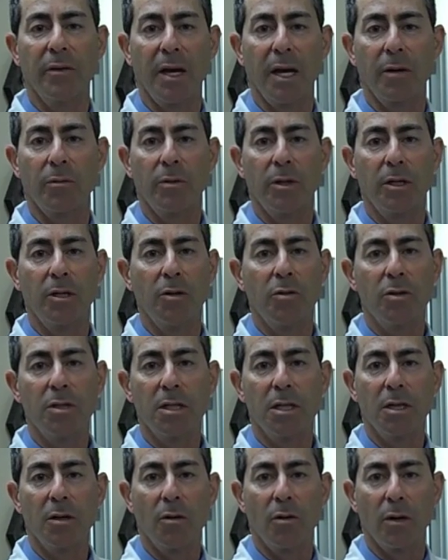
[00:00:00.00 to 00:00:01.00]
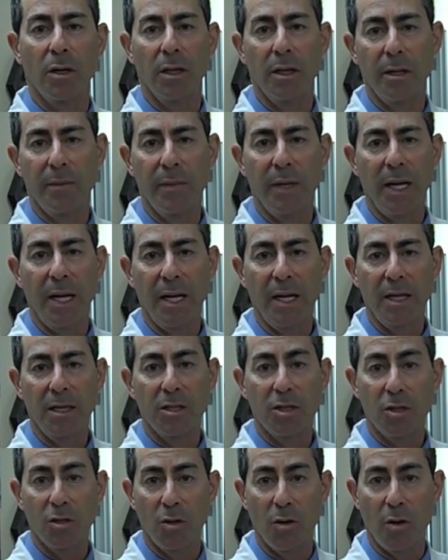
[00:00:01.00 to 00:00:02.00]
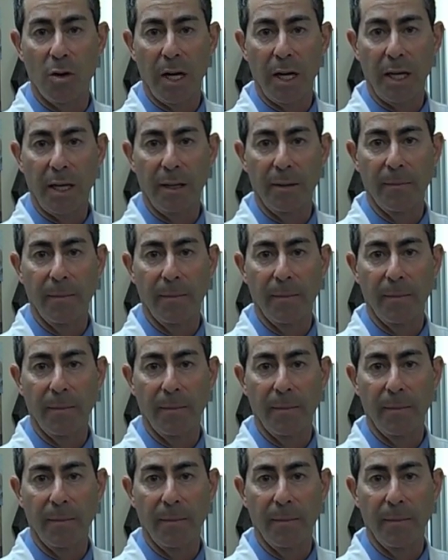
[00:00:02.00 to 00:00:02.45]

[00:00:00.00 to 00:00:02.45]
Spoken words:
at reducing or eliminating snoring,